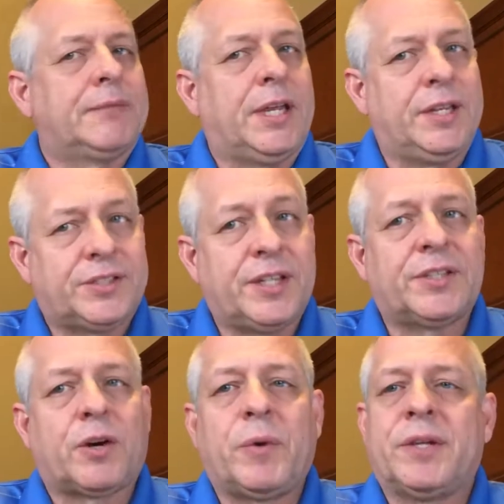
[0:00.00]
He
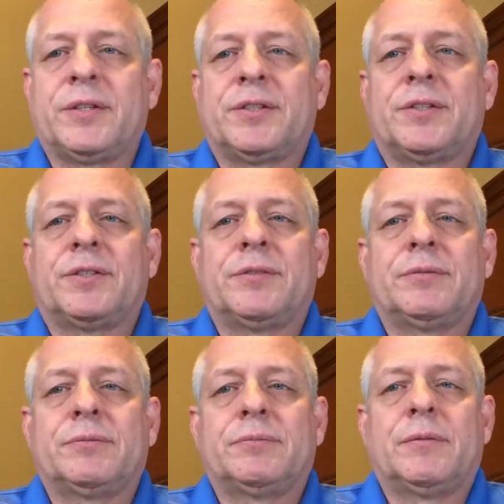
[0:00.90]
sees our weaknesses.
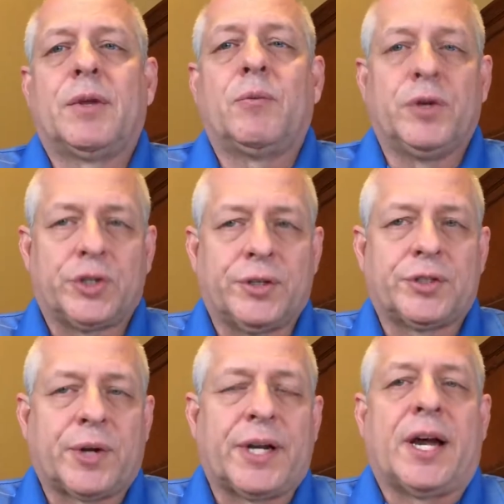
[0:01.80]
We
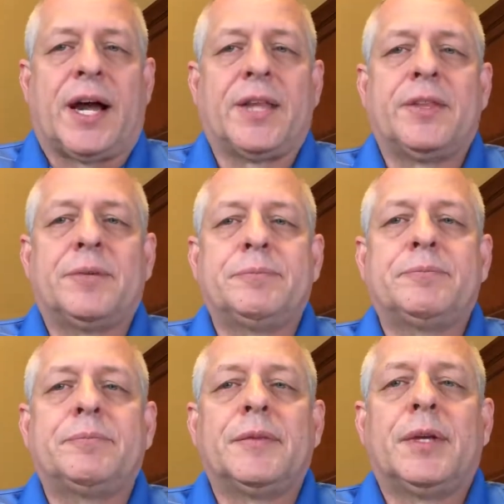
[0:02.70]
shouldn't try to hide them